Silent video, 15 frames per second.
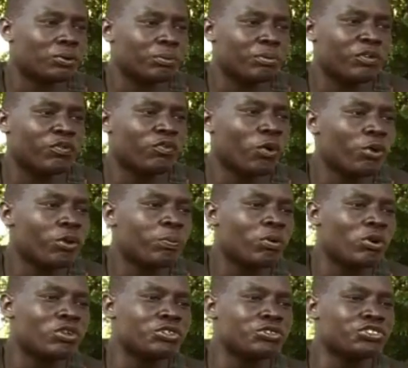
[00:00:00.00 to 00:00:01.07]
Before we
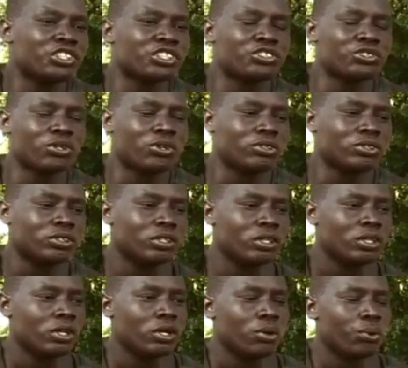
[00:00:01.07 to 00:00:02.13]
produced the song,
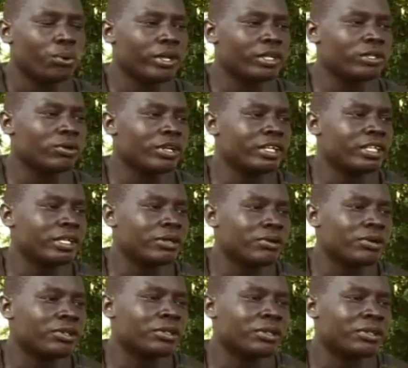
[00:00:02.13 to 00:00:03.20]
we had already
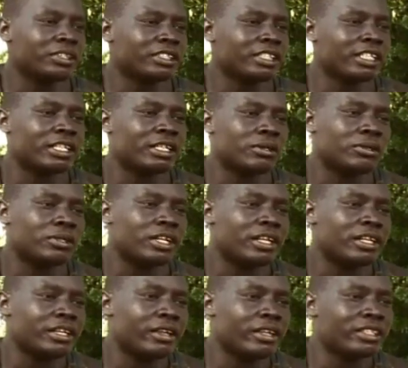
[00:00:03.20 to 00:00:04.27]
written the
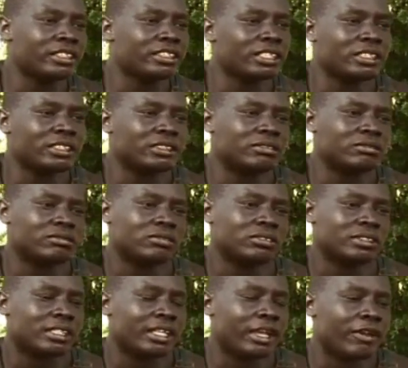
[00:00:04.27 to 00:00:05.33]
lyrics and
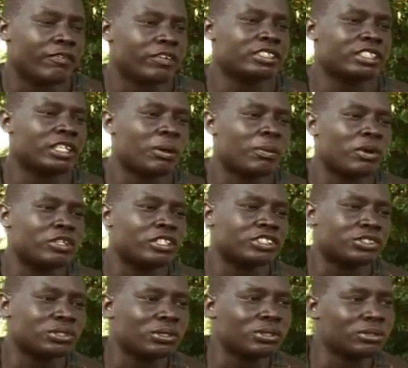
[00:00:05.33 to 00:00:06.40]
everything about the
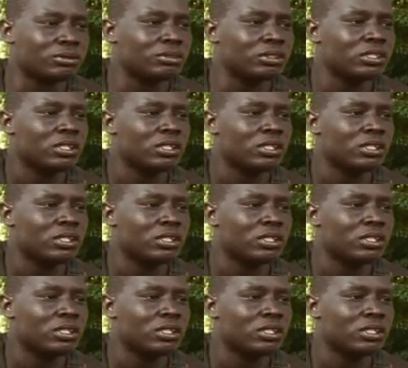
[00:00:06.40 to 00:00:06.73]
song.